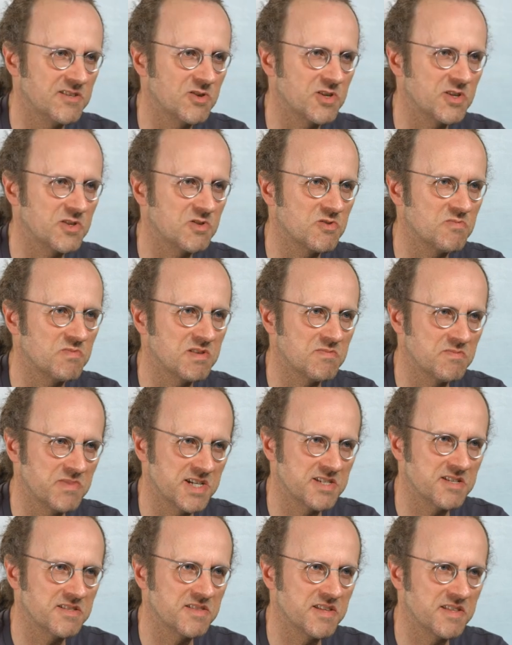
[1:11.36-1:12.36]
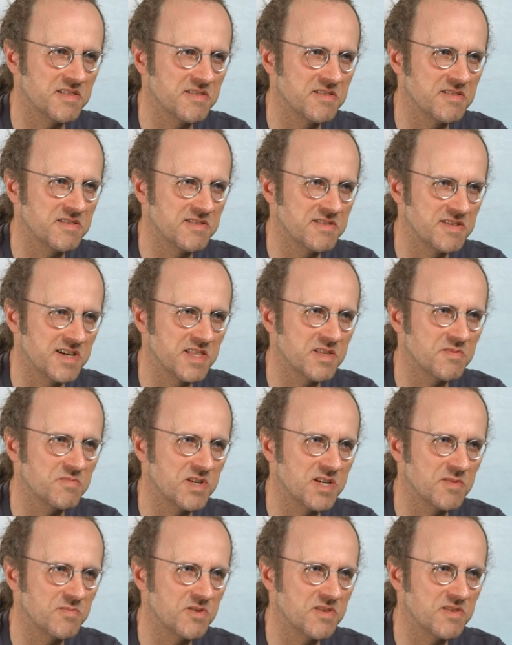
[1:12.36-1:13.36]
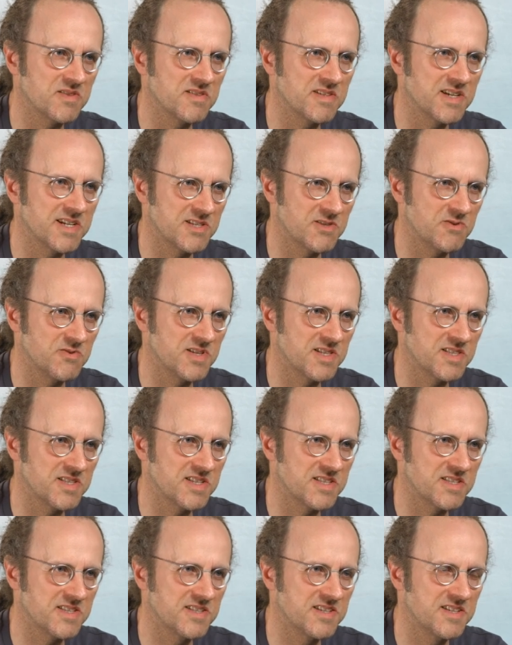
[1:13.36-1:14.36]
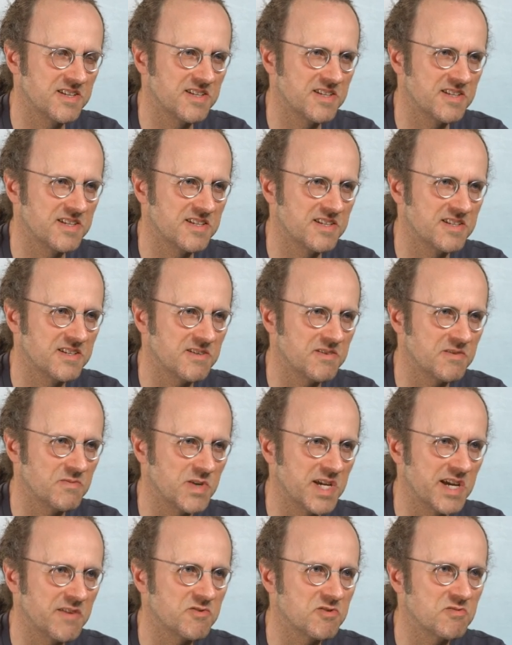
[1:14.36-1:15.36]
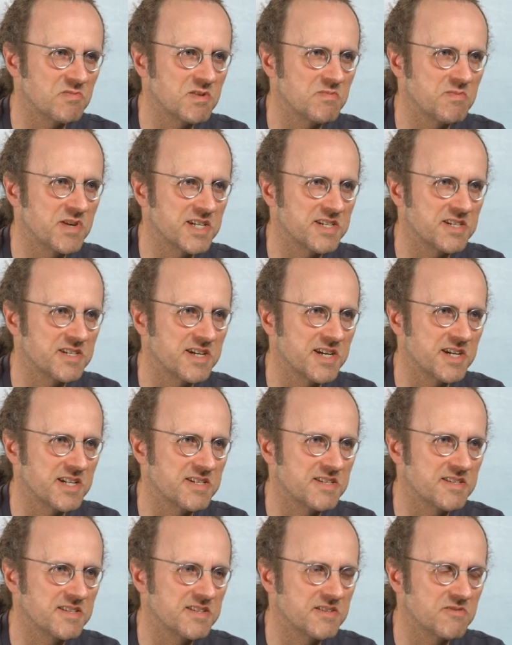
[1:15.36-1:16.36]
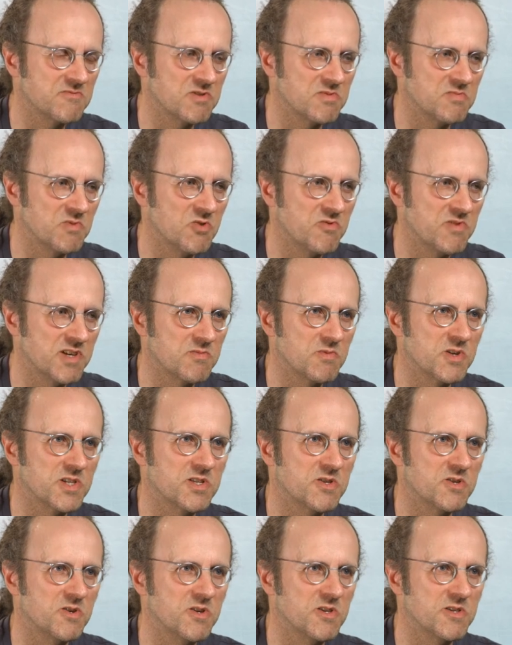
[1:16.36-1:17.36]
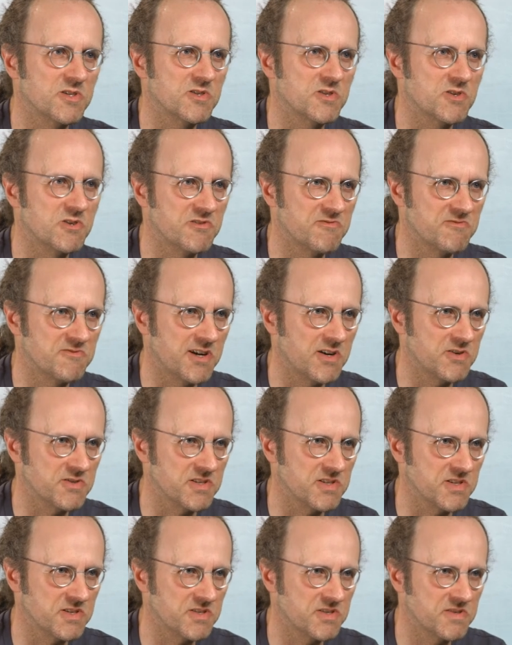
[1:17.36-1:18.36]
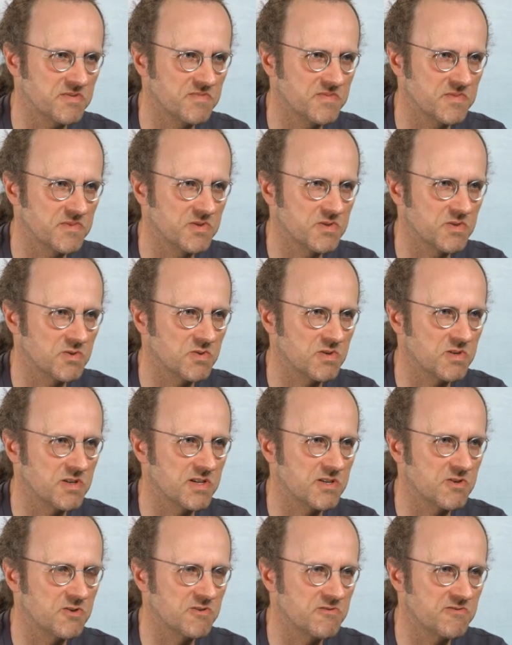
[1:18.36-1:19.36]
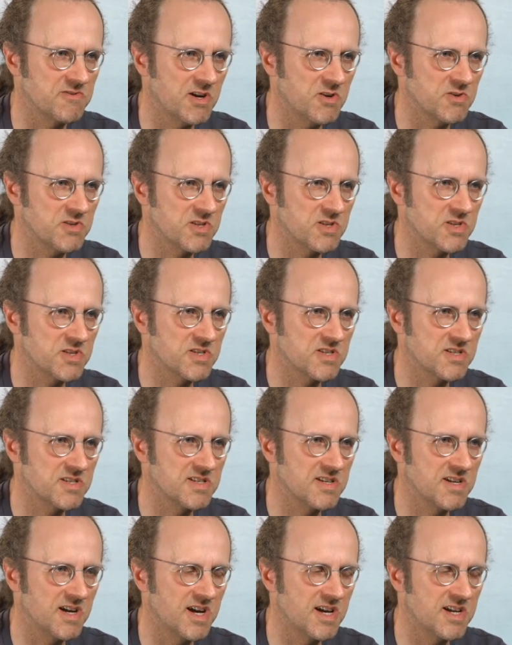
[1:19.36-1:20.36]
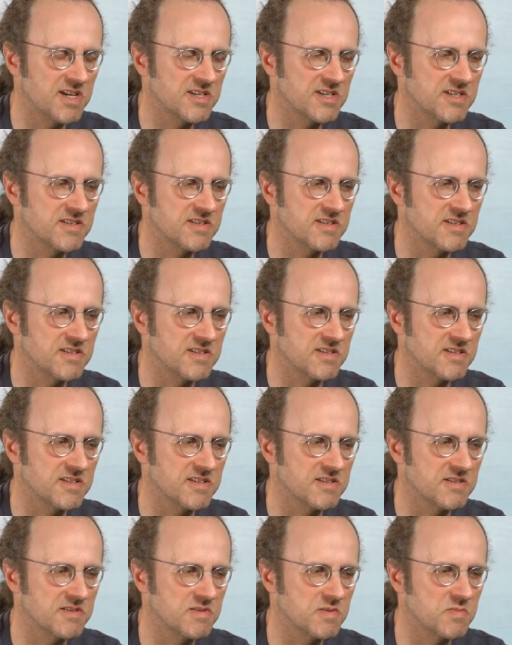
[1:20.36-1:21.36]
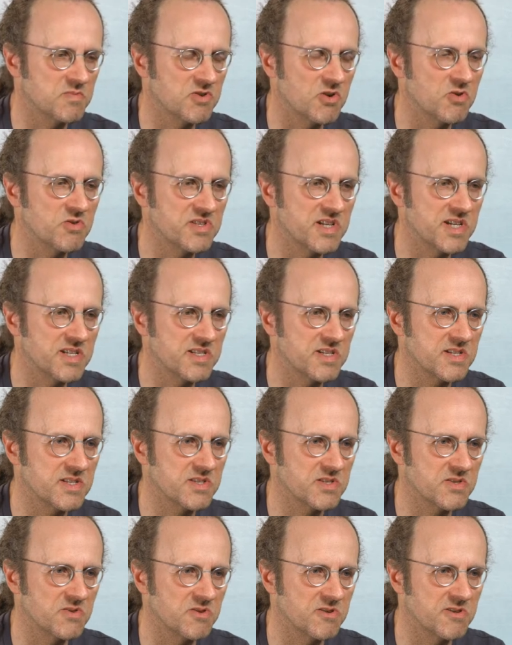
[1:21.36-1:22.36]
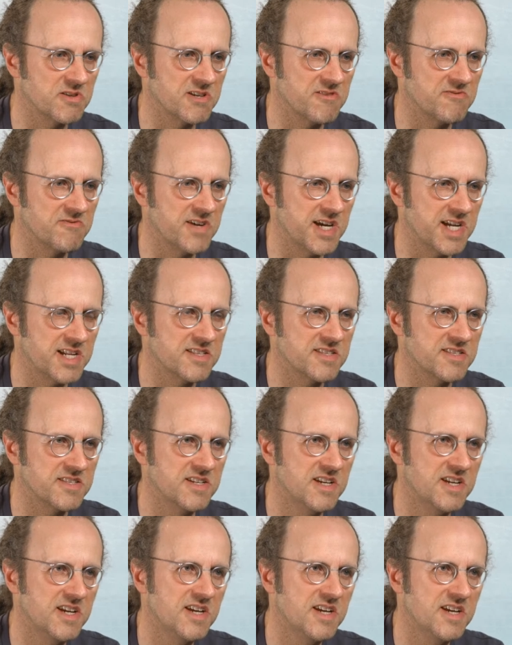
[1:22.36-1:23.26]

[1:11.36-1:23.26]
order to be better than other people at doing this, we have to be better at removing what's called confounders. So confounders are processes or effects